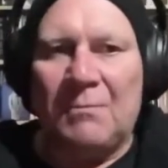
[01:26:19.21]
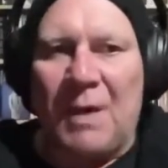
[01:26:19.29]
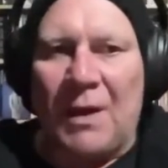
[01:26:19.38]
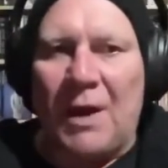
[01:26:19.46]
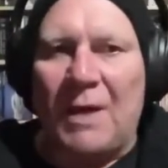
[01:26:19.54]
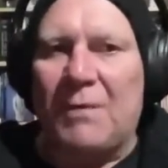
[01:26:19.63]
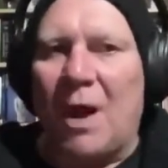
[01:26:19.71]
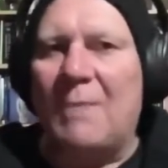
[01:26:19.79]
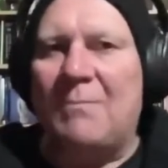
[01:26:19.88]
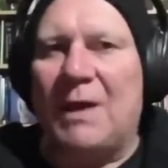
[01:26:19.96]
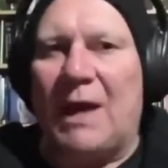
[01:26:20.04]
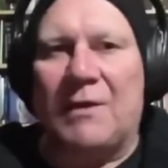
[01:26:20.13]
And
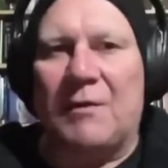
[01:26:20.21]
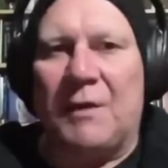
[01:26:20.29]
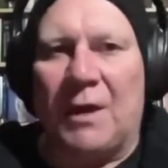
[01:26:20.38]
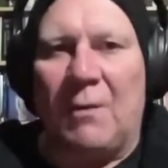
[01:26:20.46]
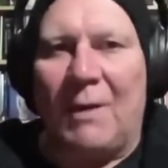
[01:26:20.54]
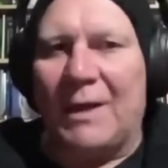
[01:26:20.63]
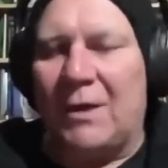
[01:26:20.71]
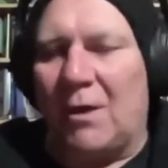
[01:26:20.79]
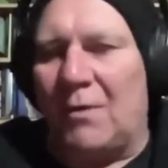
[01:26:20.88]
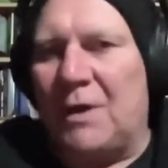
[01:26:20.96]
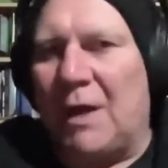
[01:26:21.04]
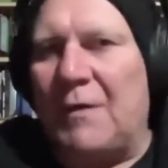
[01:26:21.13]
I began to think, oh my
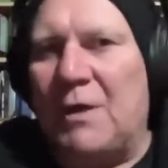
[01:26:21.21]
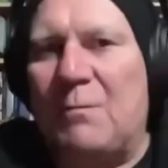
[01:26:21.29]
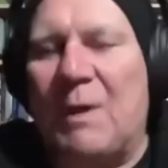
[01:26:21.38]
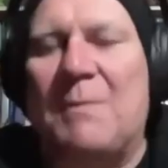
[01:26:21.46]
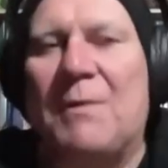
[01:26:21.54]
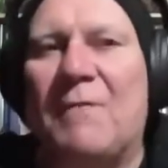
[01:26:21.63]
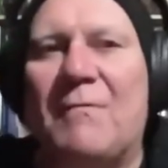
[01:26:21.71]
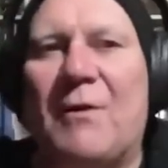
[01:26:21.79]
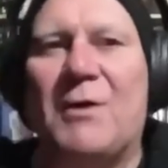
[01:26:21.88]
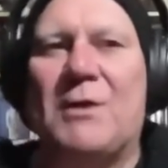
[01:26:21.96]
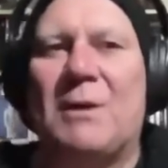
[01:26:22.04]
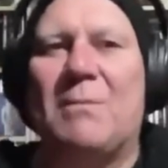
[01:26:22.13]
God, these people are
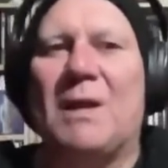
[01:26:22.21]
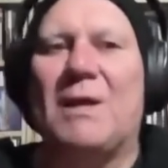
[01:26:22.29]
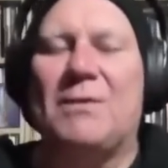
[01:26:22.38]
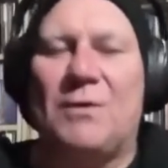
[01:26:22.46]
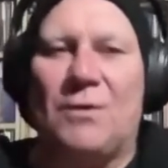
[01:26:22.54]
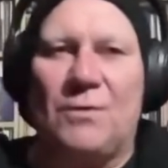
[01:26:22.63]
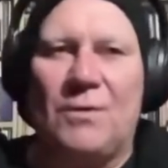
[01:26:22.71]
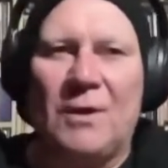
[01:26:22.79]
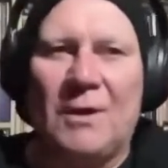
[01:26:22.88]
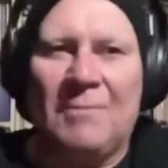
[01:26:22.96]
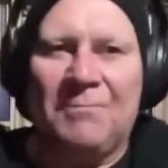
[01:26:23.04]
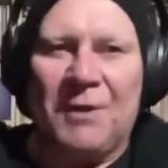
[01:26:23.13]
very similar to,
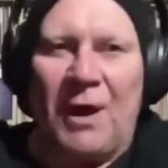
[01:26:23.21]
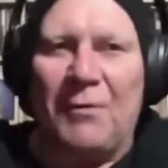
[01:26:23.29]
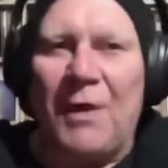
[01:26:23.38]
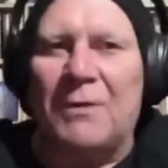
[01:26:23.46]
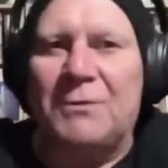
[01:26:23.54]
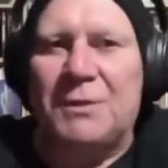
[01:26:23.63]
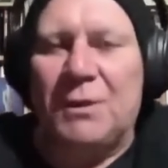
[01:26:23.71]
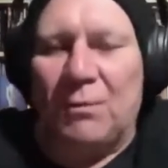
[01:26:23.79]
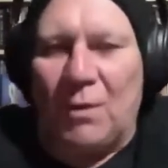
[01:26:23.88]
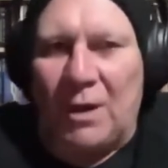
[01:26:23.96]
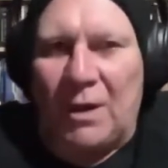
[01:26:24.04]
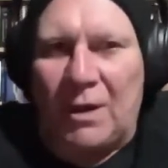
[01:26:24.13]
those
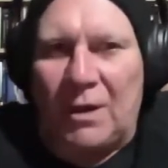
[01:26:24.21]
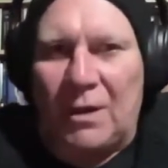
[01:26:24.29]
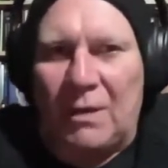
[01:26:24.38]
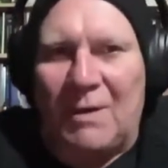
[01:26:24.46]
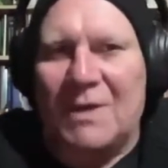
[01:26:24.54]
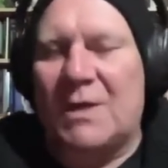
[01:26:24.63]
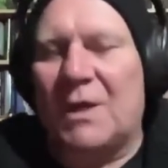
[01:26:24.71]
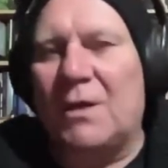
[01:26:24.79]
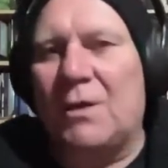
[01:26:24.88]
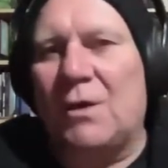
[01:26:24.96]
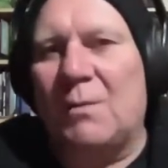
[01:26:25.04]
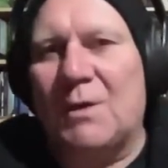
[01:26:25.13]
that were
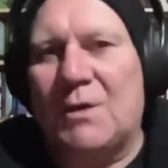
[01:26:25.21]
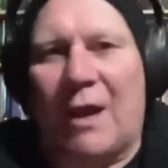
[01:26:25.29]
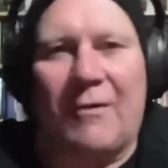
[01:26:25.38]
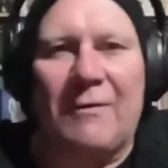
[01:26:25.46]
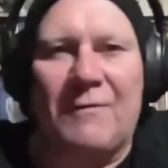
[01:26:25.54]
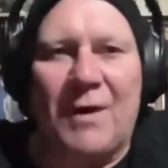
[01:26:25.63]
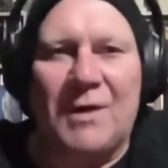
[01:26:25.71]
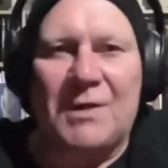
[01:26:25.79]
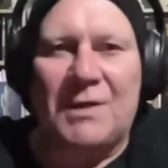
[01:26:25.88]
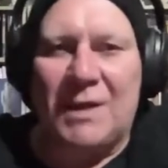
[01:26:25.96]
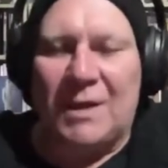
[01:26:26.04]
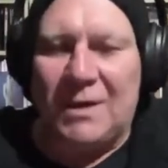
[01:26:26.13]
committing human
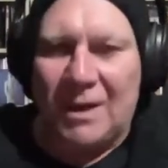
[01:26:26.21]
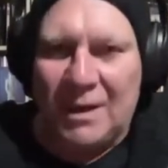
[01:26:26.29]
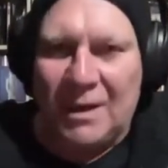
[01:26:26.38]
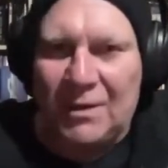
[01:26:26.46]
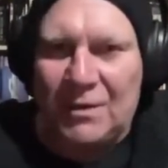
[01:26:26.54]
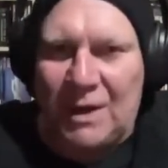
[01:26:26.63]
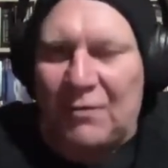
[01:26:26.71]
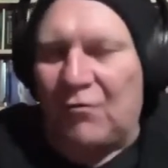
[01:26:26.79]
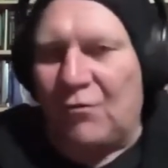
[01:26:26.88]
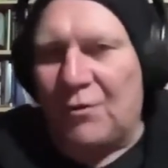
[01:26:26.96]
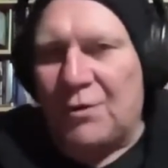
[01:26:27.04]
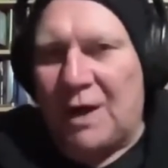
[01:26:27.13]
sacrifices in
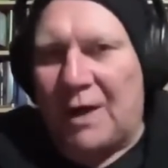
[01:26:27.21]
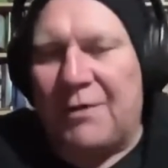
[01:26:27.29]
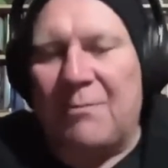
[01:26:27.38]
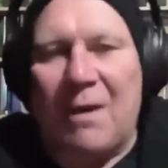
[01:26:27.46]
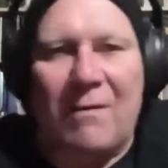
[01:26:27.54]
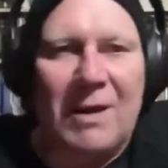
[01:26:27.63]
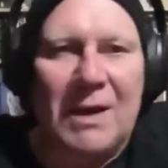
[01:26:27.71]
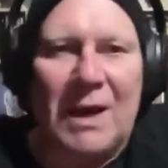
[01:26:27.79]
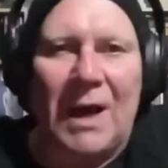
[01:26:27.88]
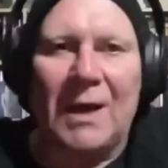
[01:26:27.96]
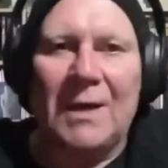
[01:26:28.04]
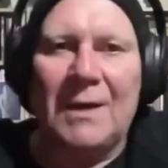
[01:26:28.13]
Central and South
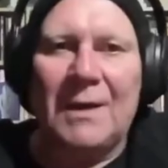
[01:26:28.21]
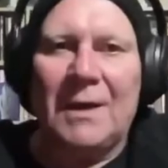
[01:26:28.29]
America.